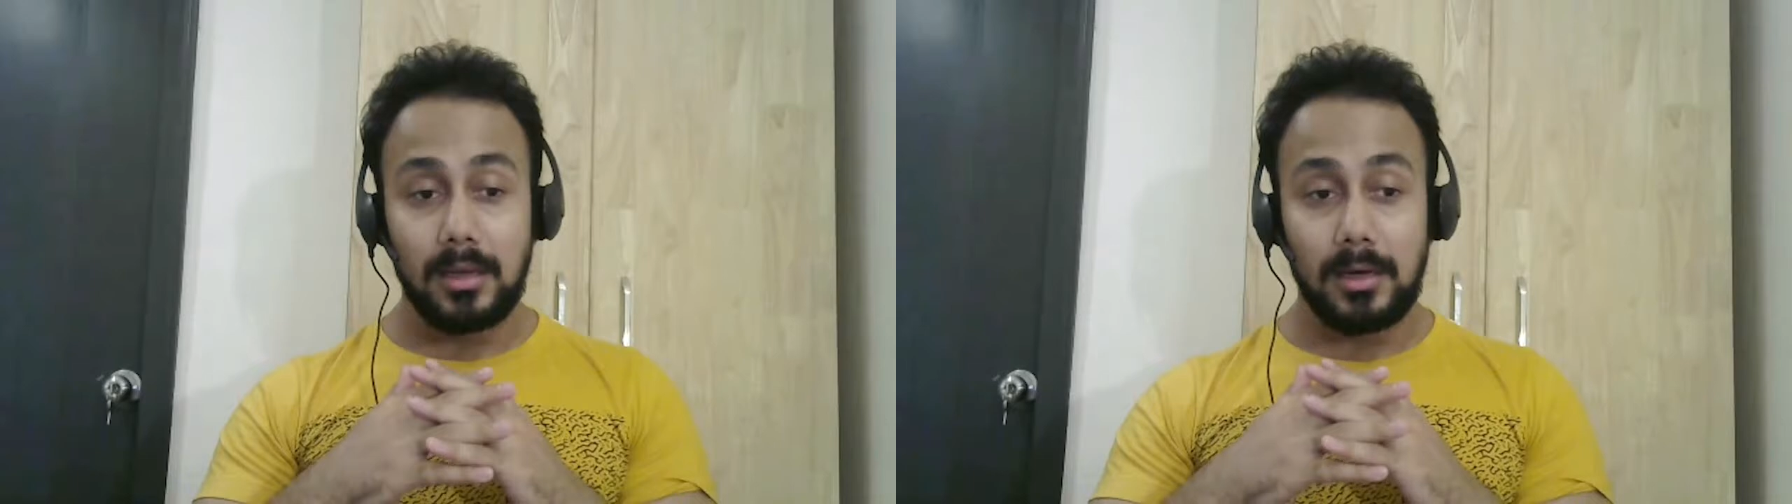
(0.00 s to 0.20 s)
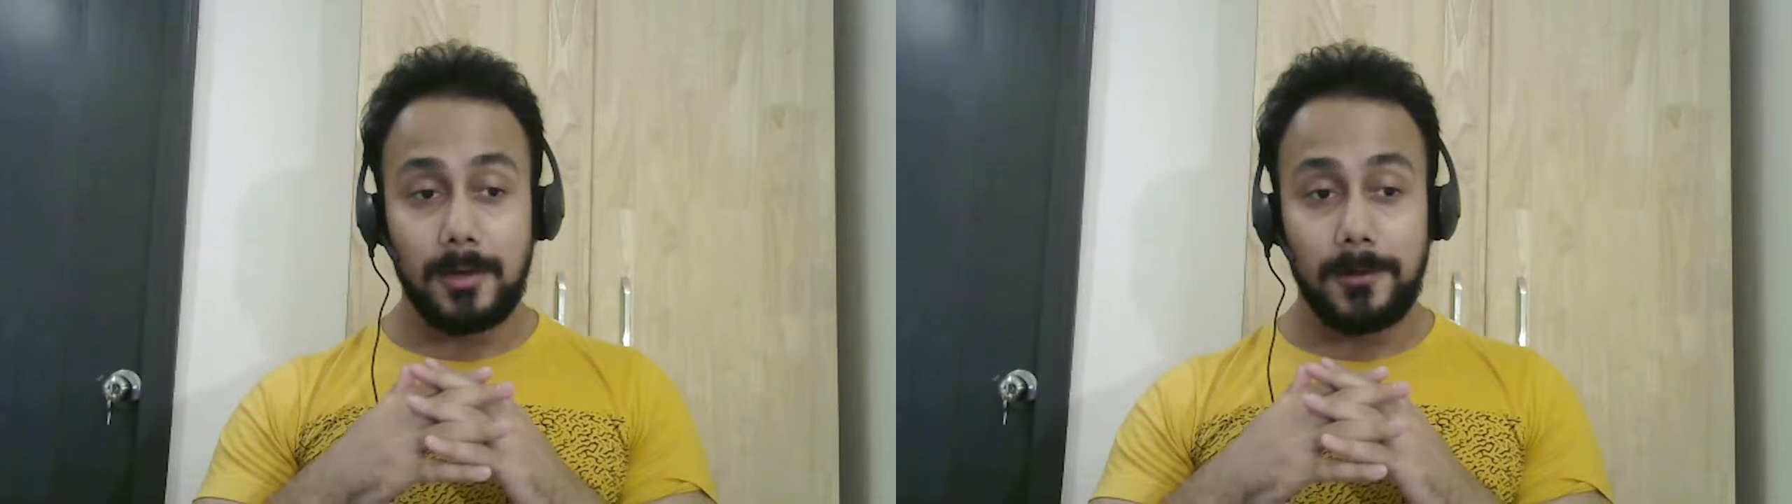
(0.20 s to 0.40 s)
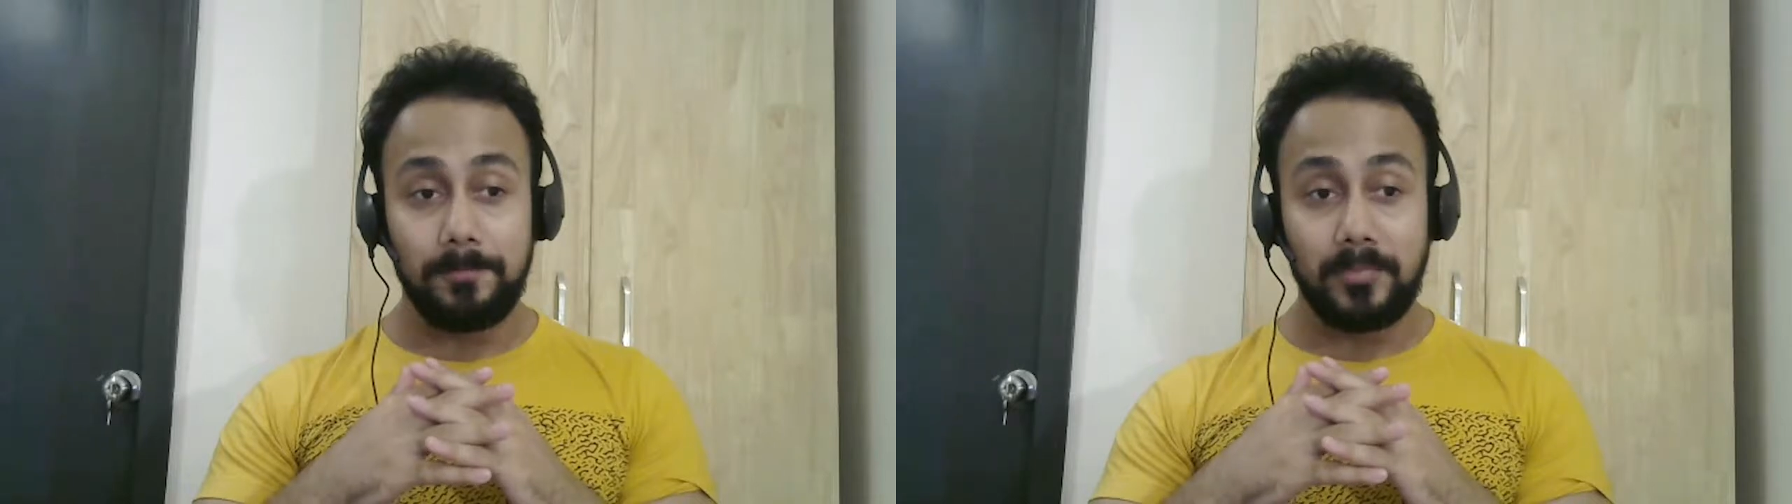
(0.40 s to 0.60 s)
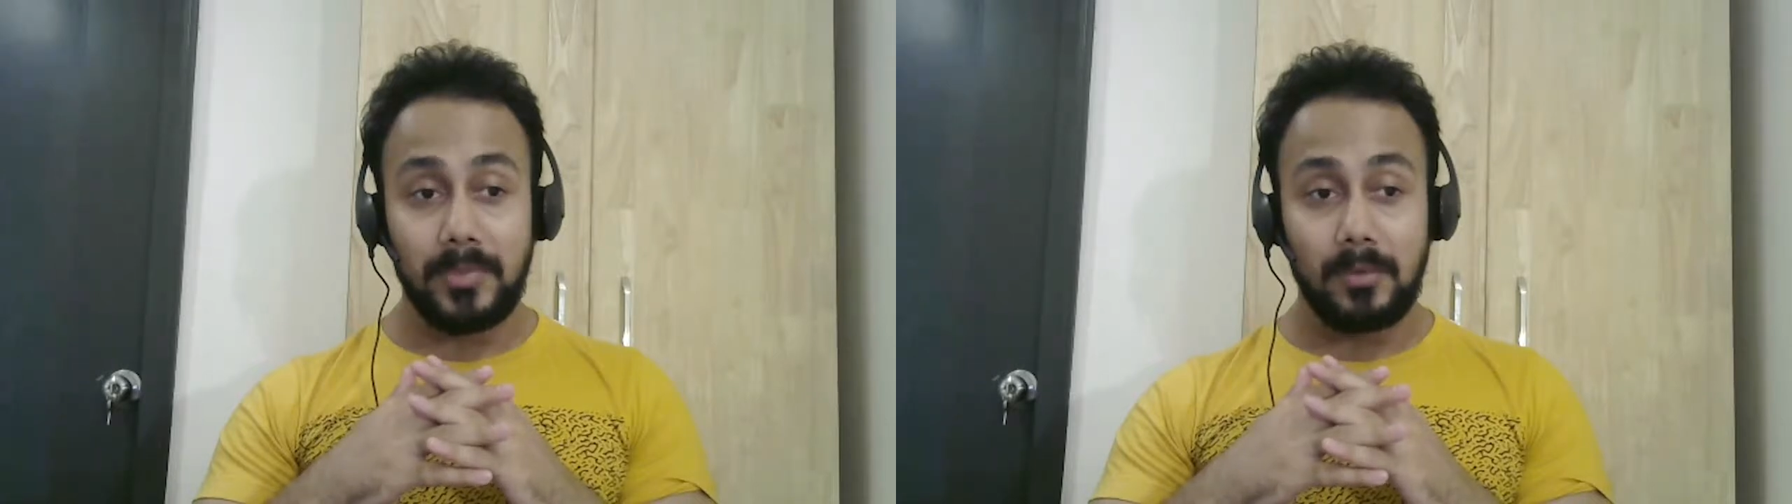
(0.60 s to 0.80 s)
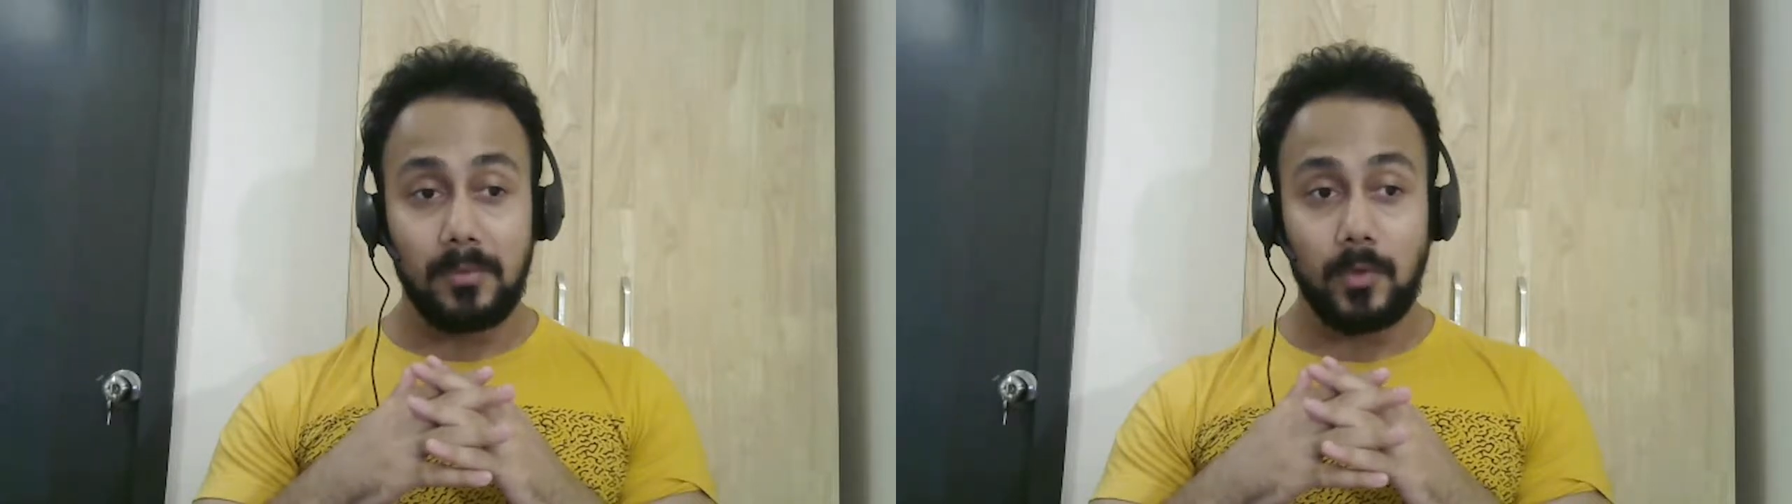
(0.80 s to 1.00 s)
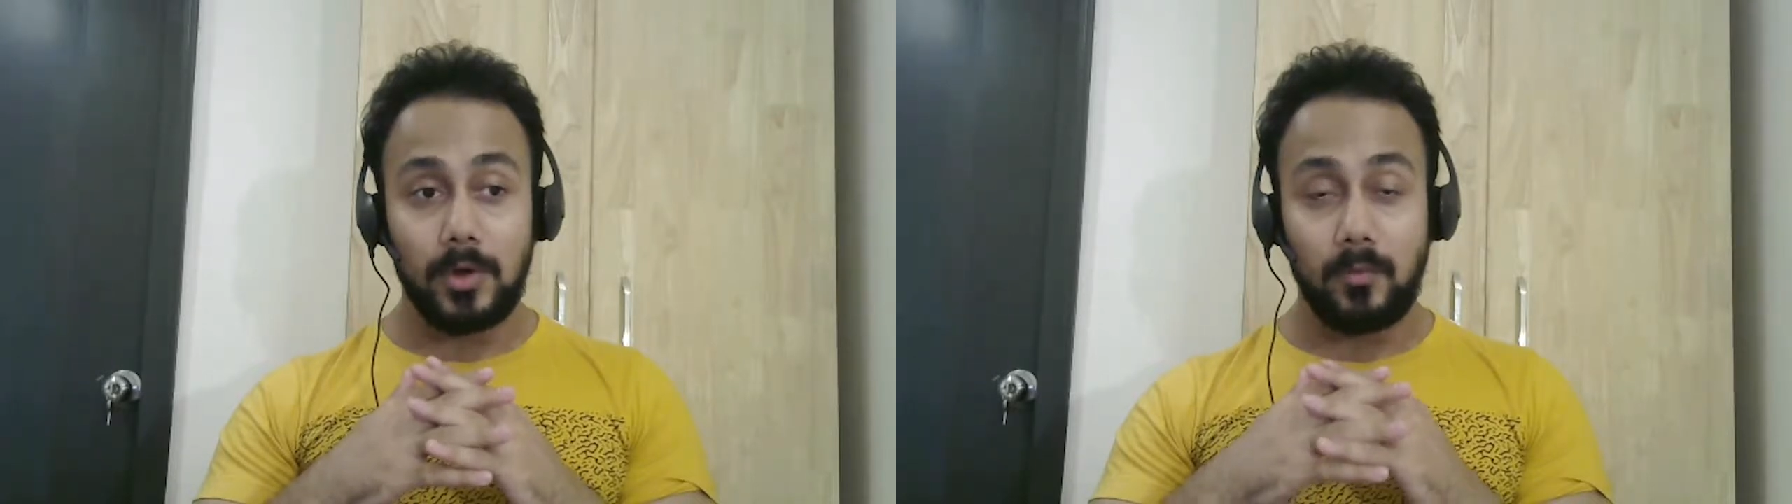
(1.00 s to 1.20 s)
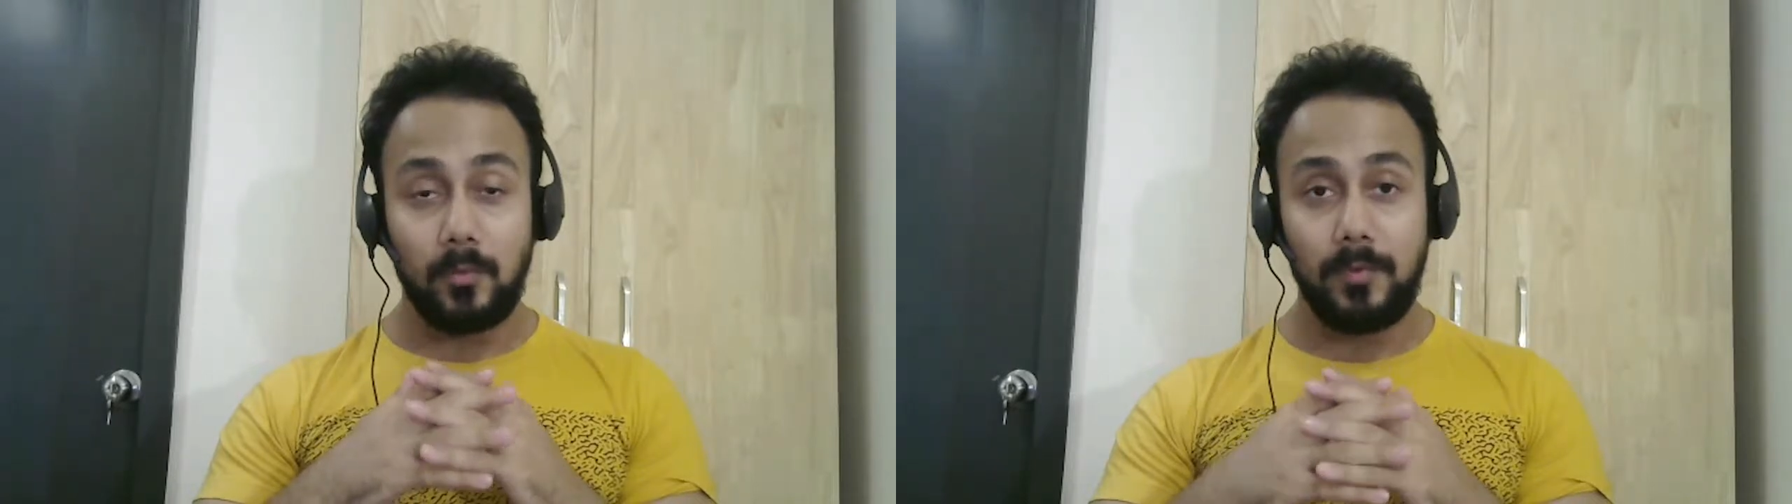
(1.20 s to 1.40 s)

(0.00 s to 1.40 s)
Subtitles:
what